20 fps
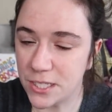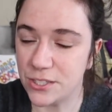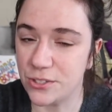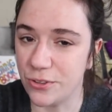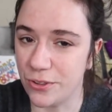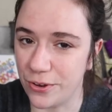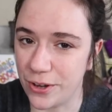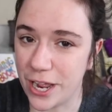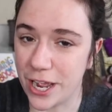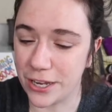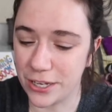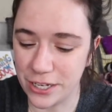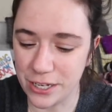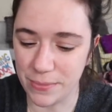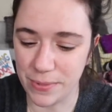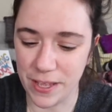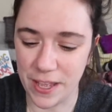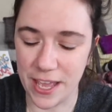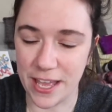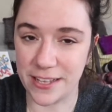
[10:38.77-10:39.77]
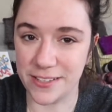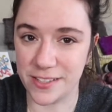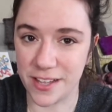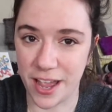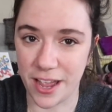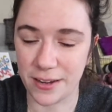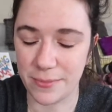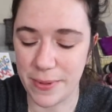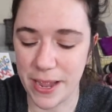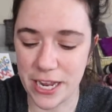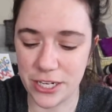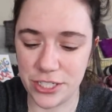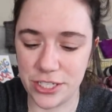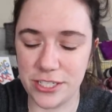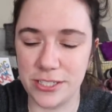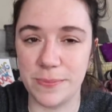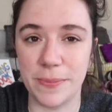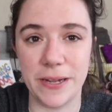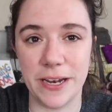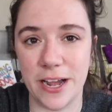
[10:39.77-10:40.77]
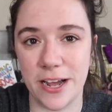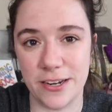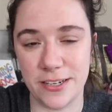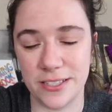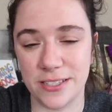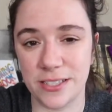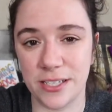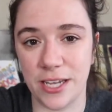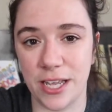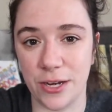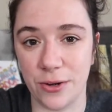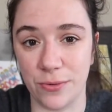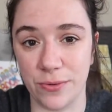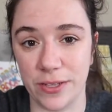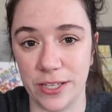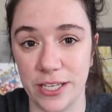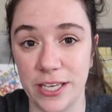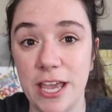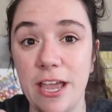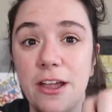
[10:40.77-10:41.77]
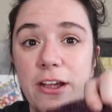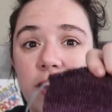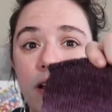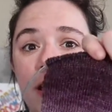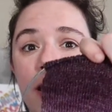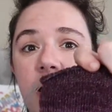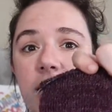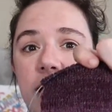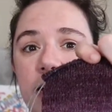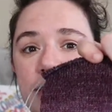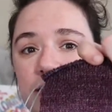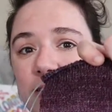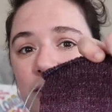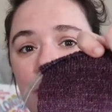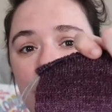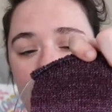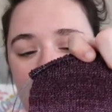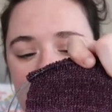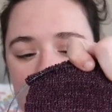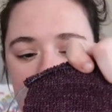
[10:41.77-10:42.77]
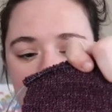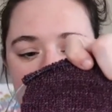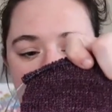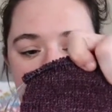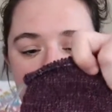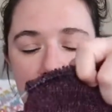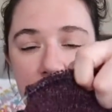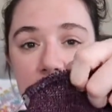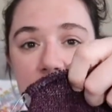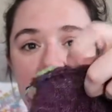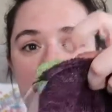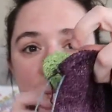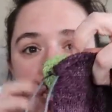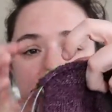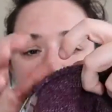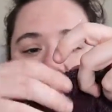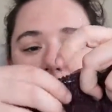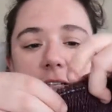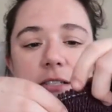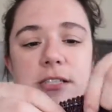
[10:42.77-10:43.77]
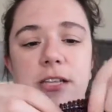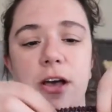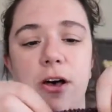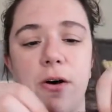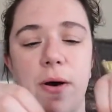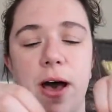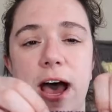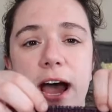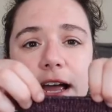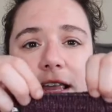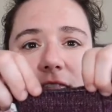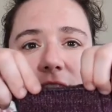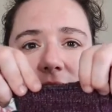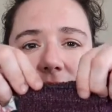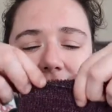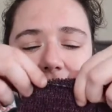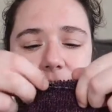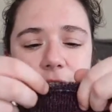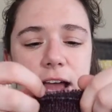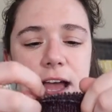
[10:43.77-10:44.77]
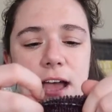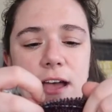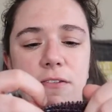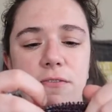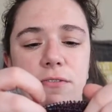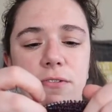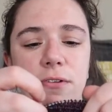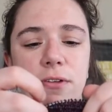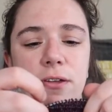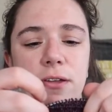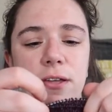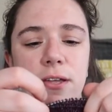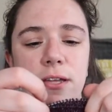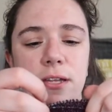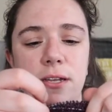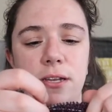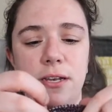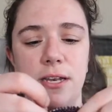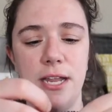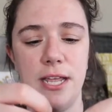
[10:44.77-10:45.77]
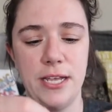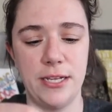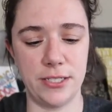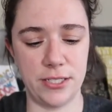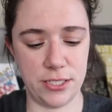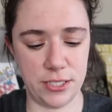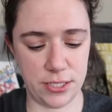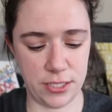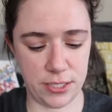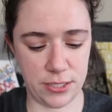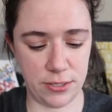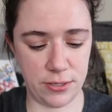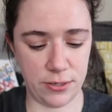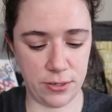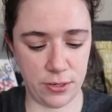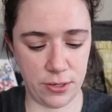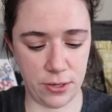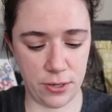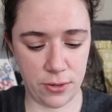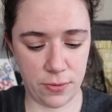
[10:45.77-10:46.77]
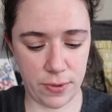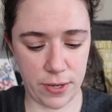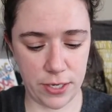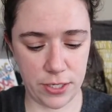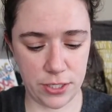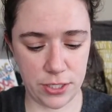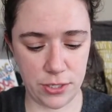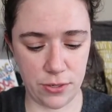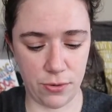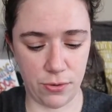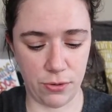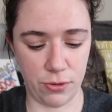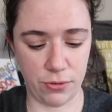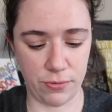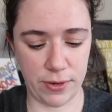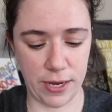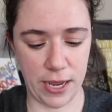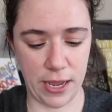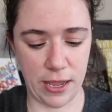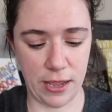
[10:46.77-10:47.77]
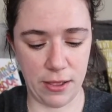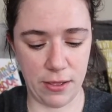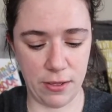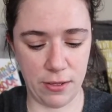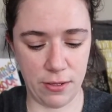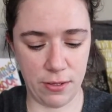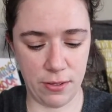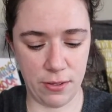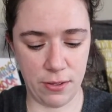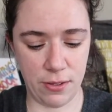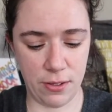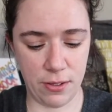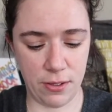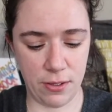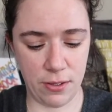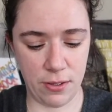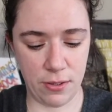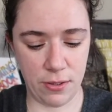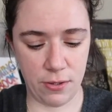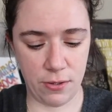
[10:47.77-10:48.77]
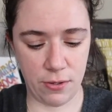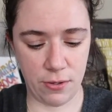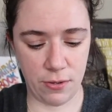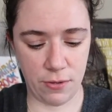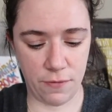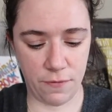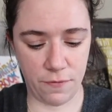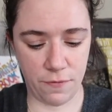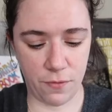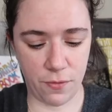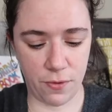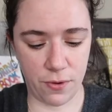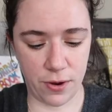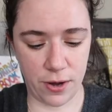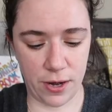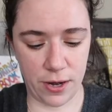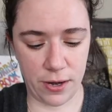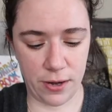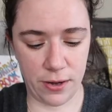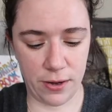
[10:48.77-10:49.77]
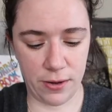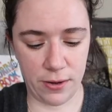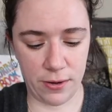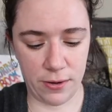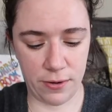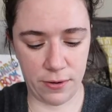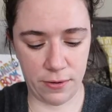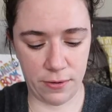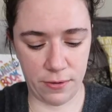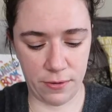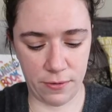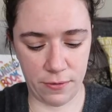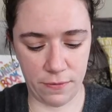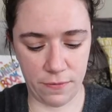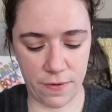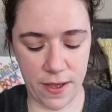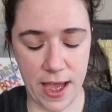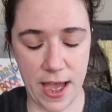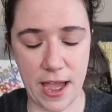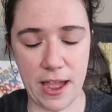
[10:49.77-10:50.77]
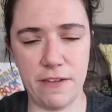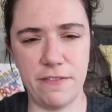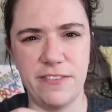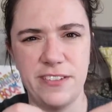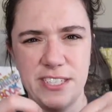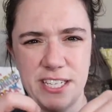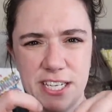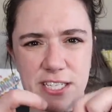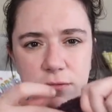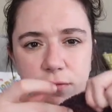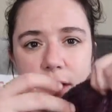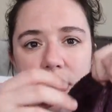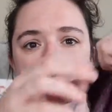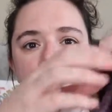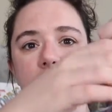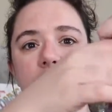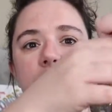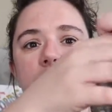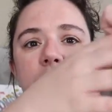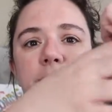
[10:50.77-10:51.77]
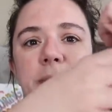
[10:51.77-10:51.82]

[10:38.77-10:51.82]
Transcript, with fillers: So they're not going to be exact matches, but honestly I don't really care as long as I'm continuing. So I think I have knit one, two, three, four, five, six rows